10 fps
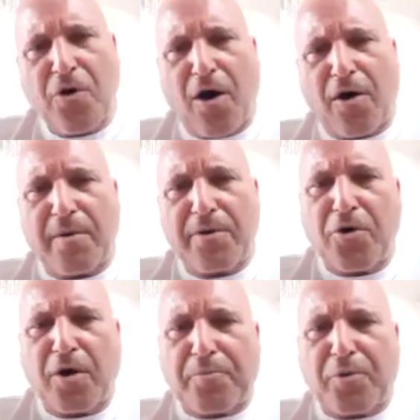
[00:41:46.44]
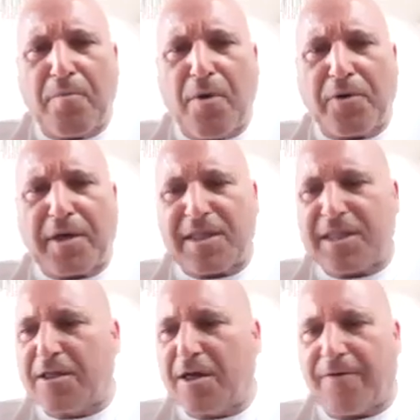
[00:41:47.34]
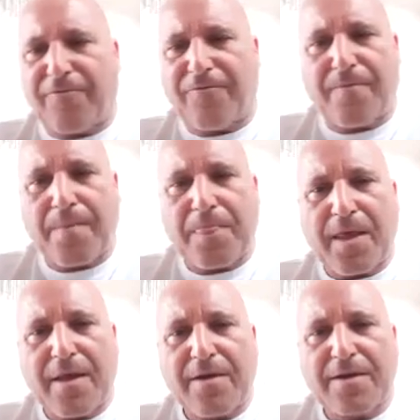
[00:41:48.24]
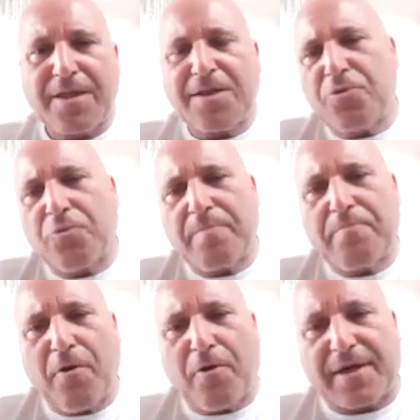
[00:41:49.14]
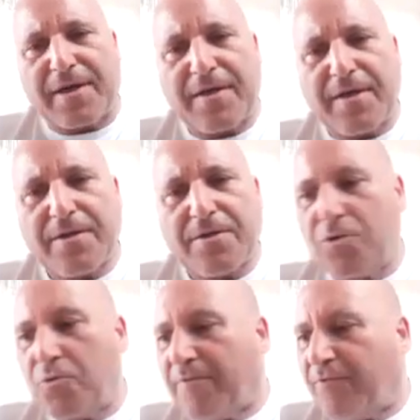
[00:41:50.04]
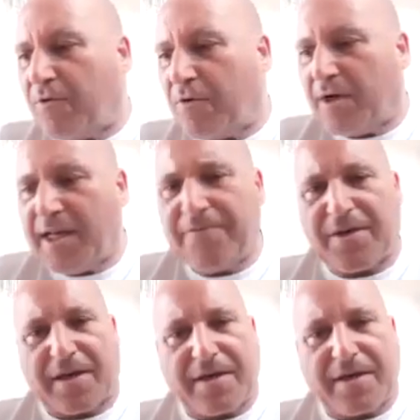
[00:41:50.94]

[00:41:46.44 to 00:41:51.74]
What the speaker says: are promoting stuff since you were born. Do it for a living.